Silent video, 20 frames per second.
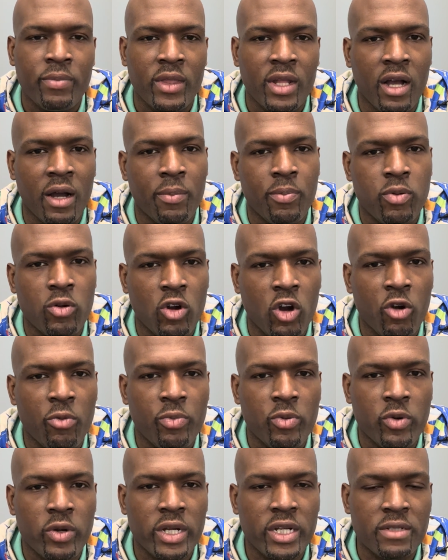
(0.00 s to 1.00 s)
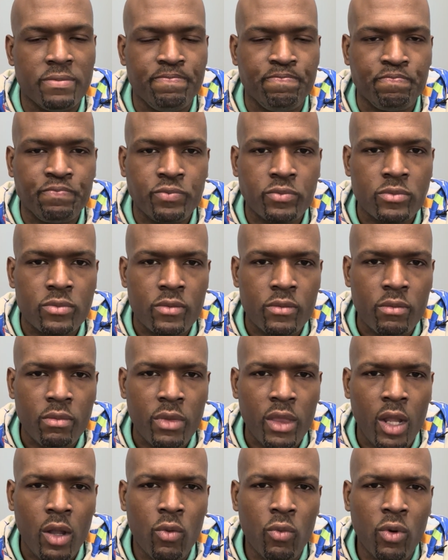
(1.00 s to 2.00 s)
appropriate.
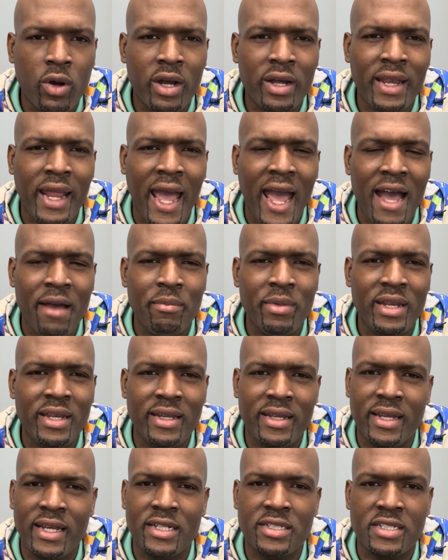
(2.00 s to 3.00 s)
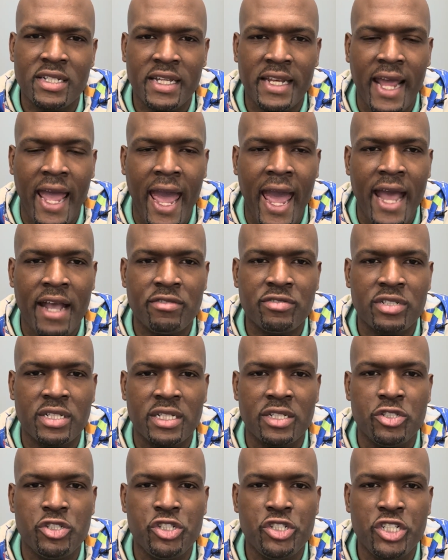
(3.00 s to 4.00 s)
One, how many kids can
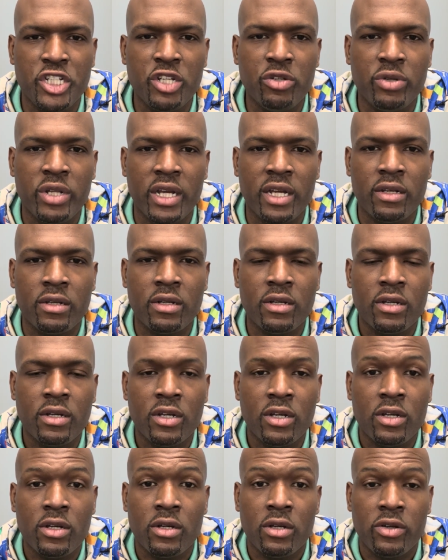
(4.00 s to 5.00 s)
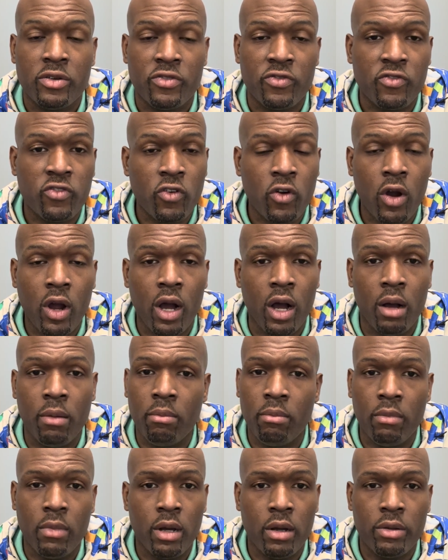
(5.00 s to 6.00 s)
actually shoot it
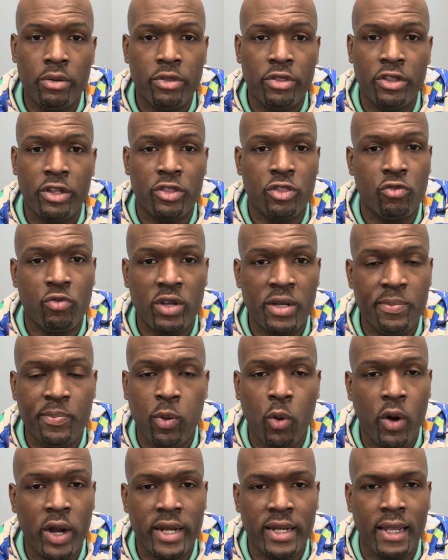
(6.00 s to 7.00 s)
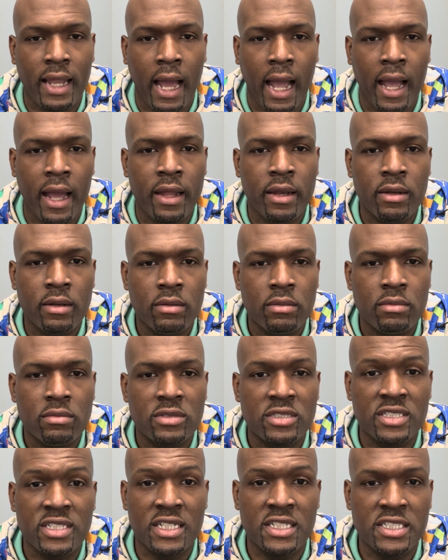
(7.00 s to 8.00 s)
from the 3-point line
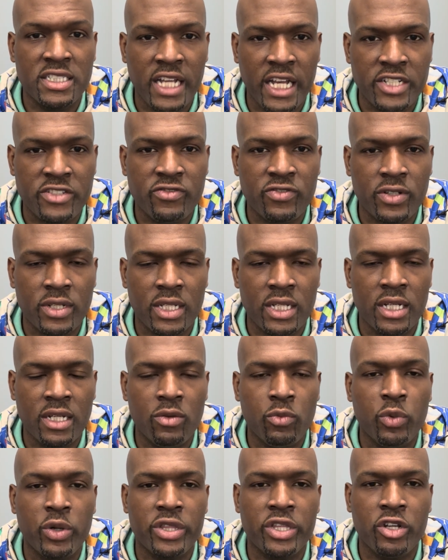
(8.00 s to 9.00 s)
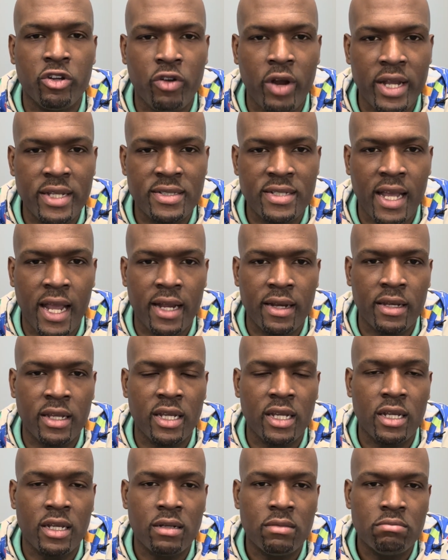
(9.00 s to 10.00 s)
successfully with great
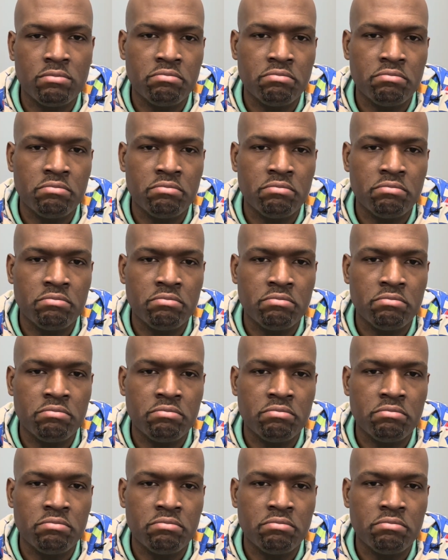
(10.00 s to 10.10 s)
technique?